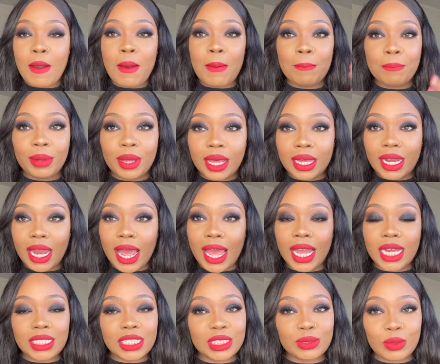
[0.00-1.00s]
But
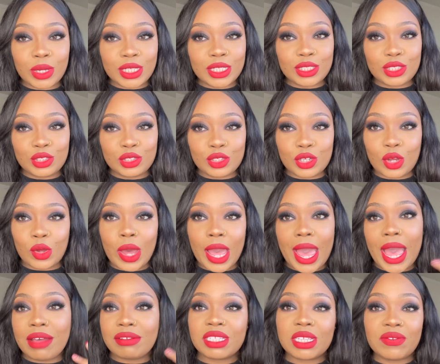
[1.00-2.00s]
I just wanted to, you know,
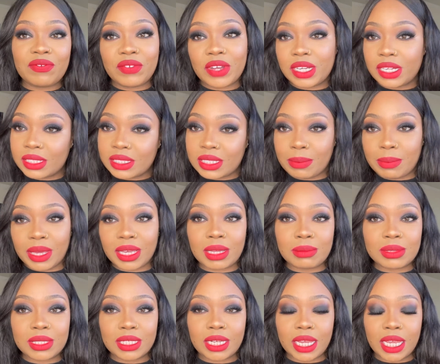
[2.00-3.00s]
have some fun in some makeup
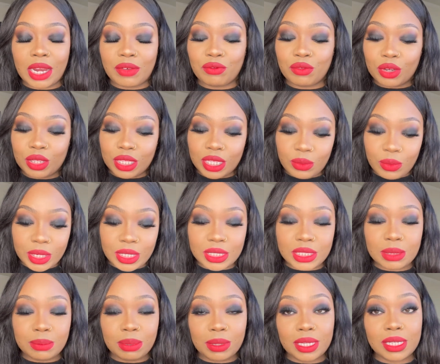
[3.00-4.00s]
today. I really wanted
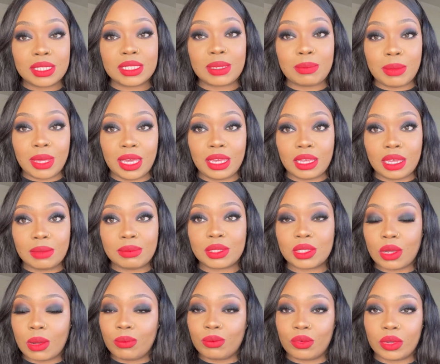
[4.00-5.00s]
to play in some makeup. So
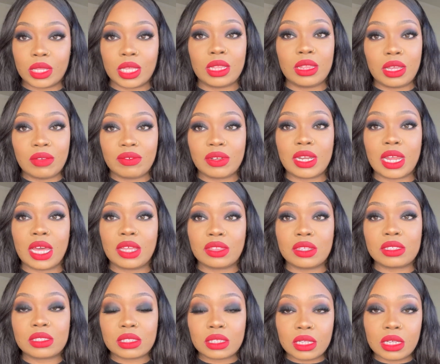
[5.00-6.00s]
I'm really loving how
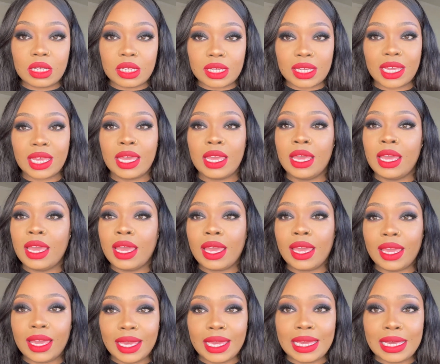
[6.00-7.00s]
this look.
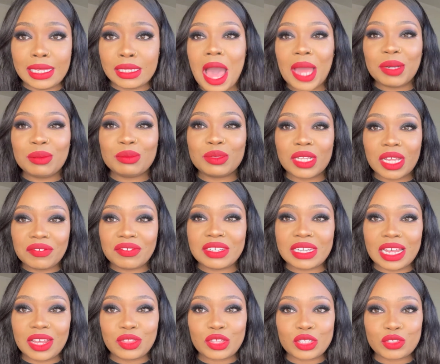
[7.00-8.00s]
And I'm loving
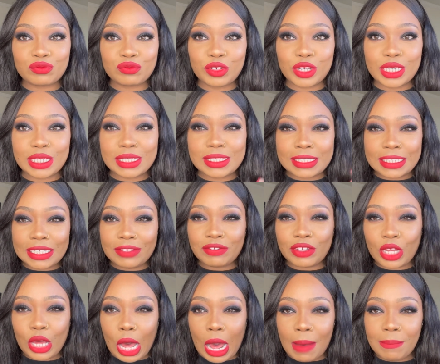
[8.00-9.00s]
how this red is
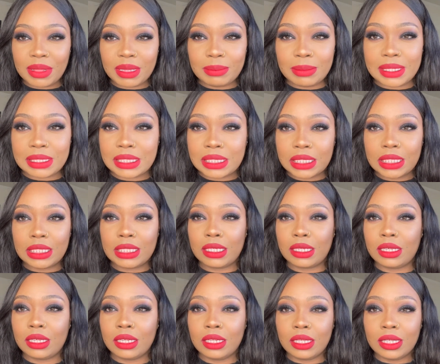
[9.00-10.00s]
even complementing
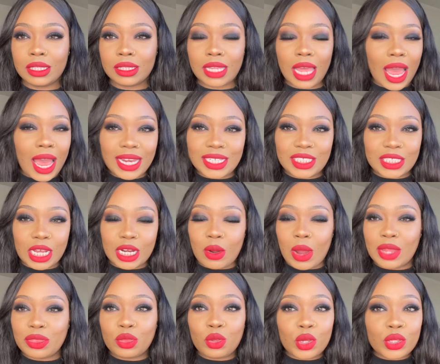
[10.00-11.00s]
the eyeshadow.
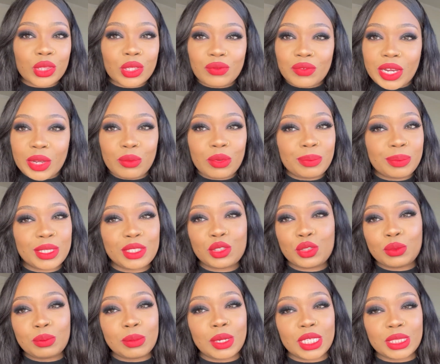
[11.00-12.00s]
I thought the red would be too
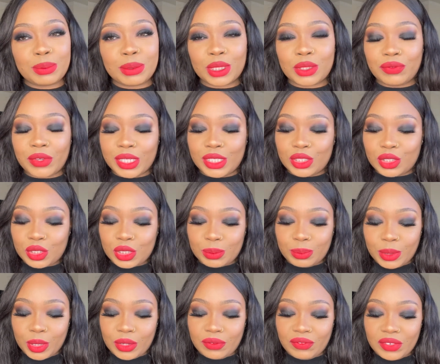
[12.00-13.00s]
much, but the red is just
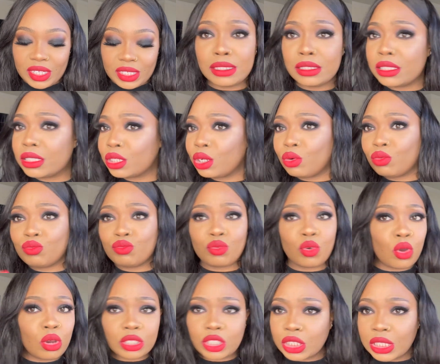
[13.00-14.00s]
perfect. And
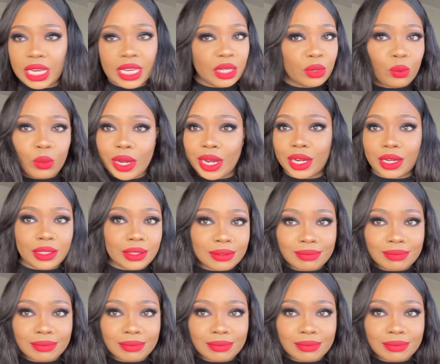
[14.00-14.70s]
wrong shade wear.